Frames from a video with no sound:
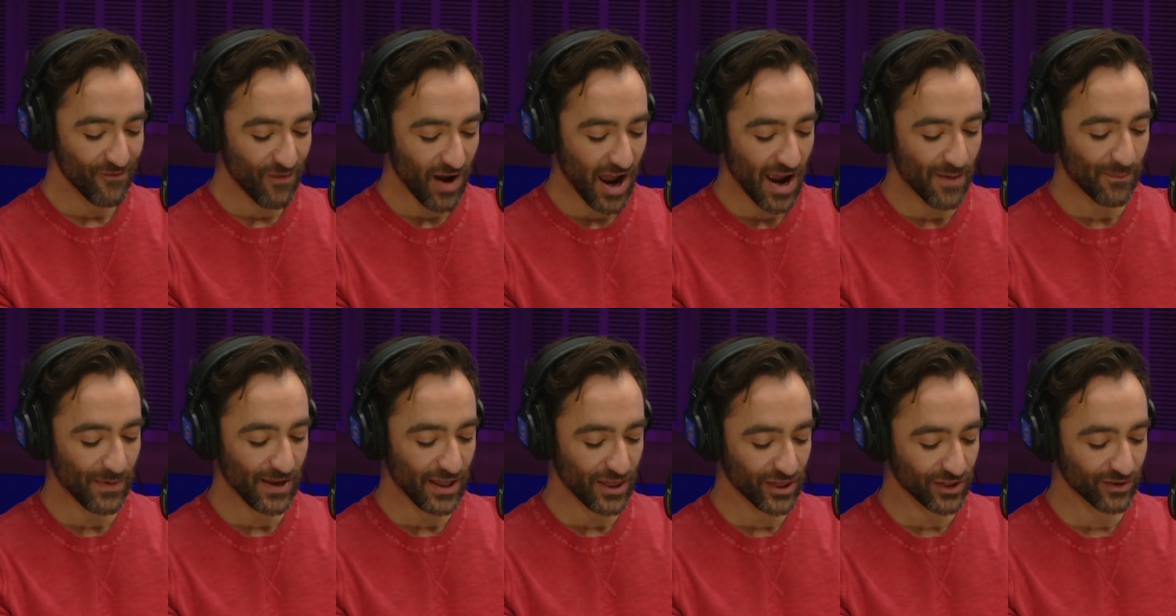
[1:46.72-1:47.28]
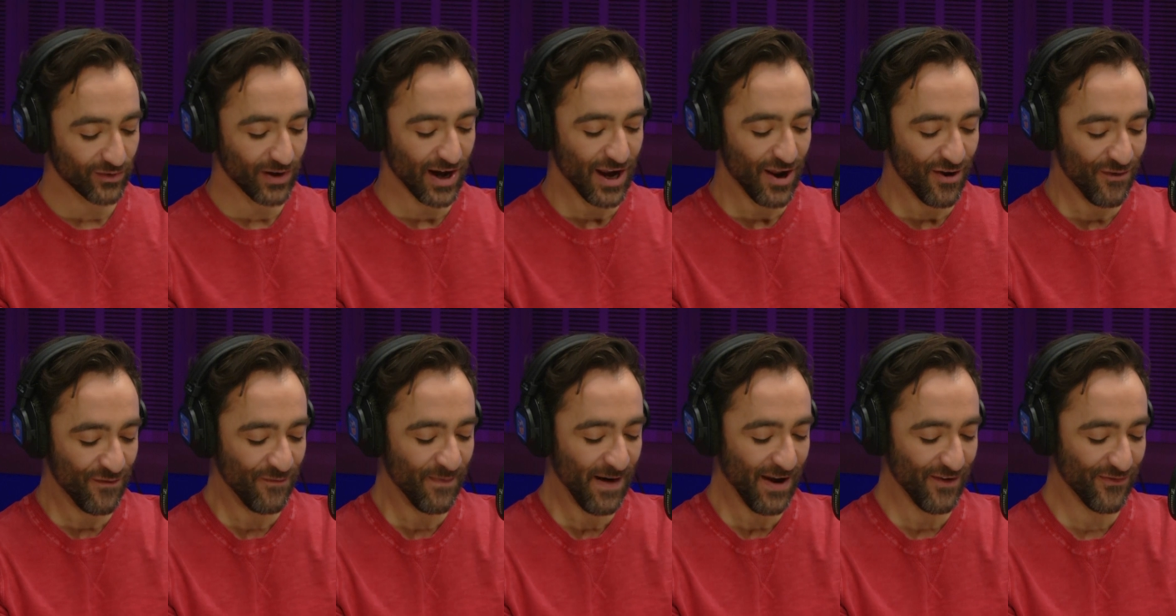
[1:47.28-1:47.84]
Might be 3
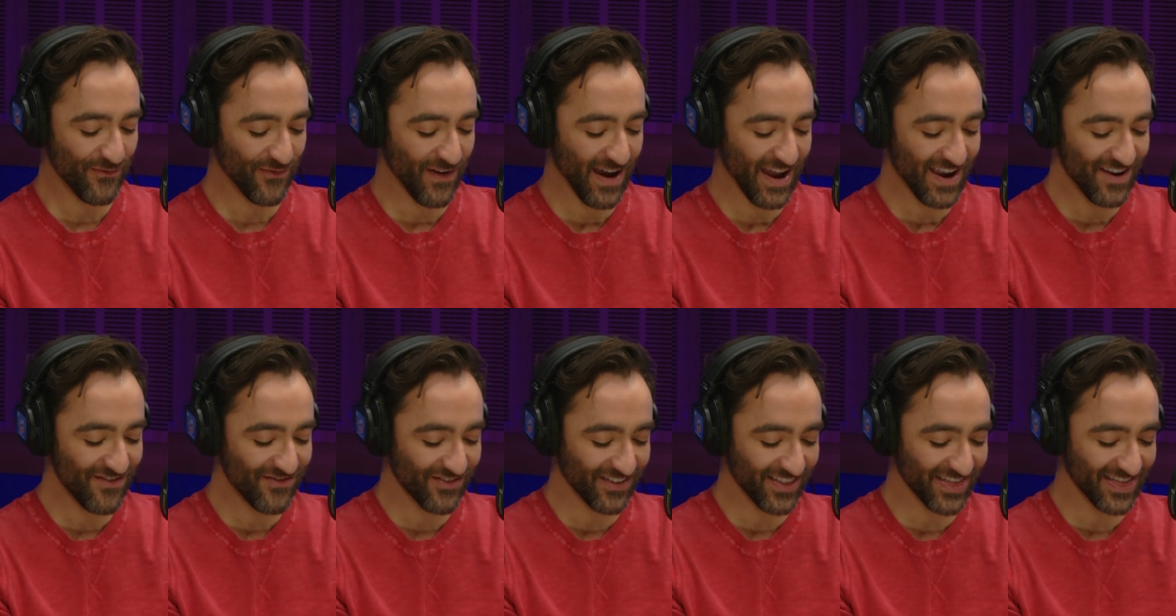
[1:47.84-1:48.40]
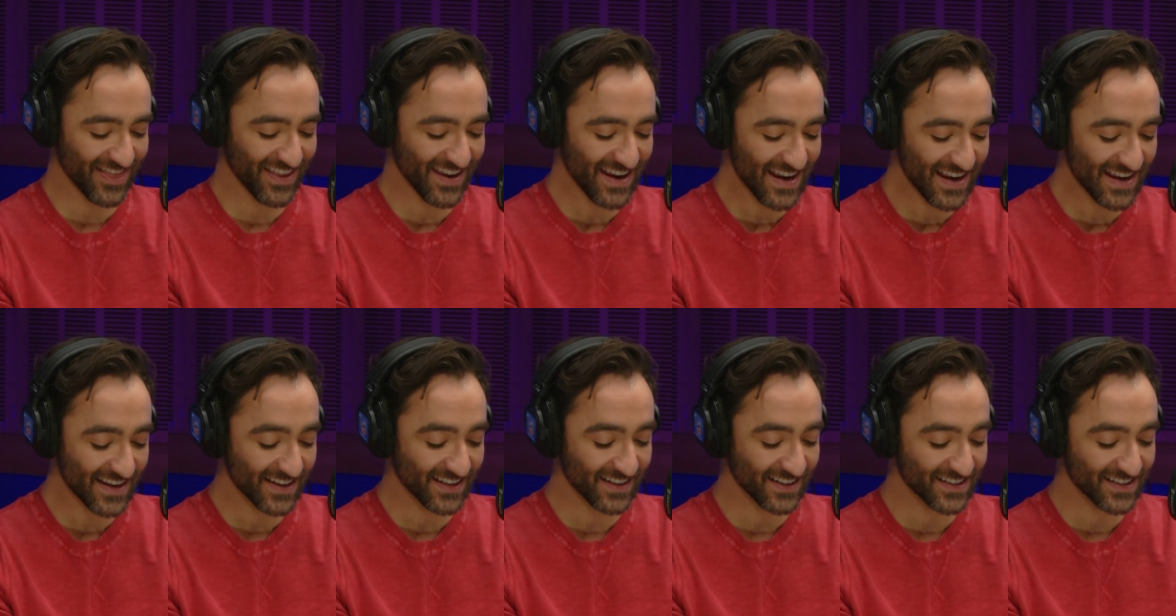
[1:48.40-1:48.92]
of my favourite things.